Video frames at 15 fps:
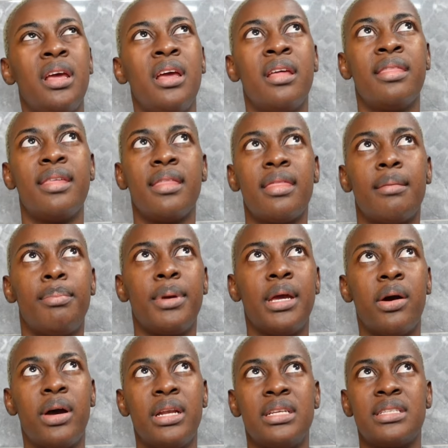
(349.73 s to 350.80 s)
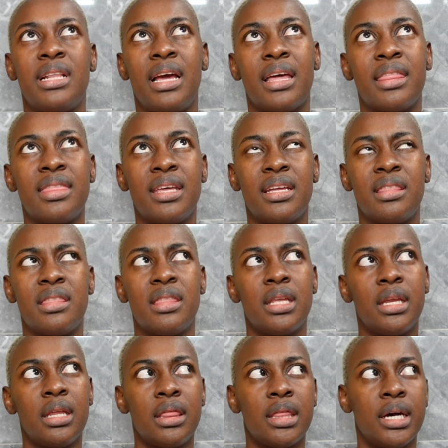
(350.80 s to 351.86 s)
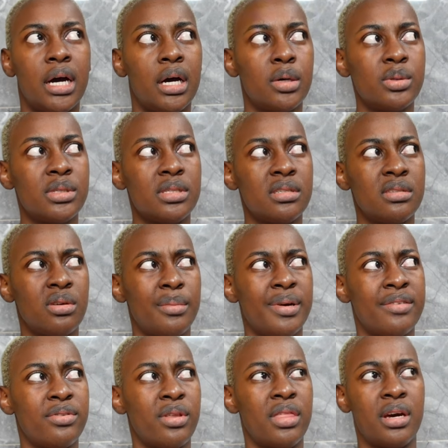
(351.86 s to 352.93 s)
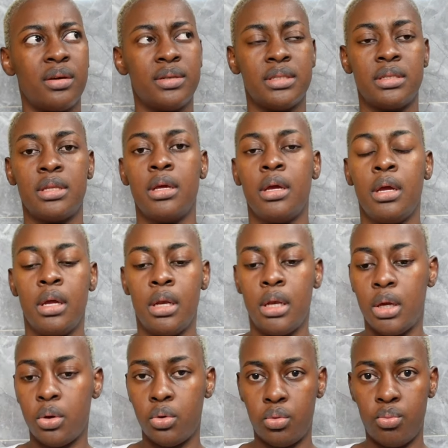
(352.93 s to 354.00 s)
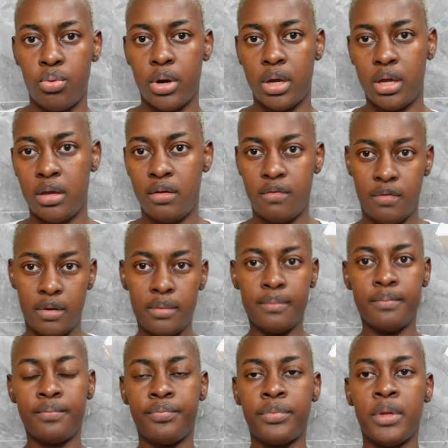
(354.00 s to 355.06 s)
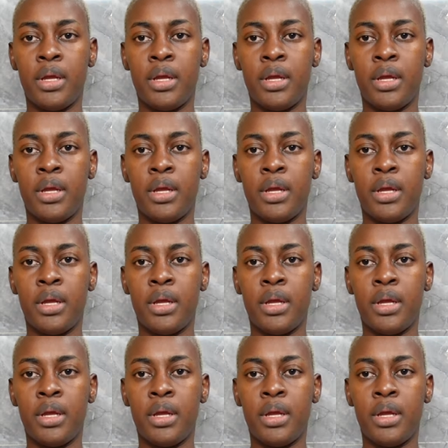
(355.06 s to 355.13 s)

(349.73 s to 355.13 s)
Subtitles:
I think the big one is like 3,000 or 4,000. Ni kubwa heavy.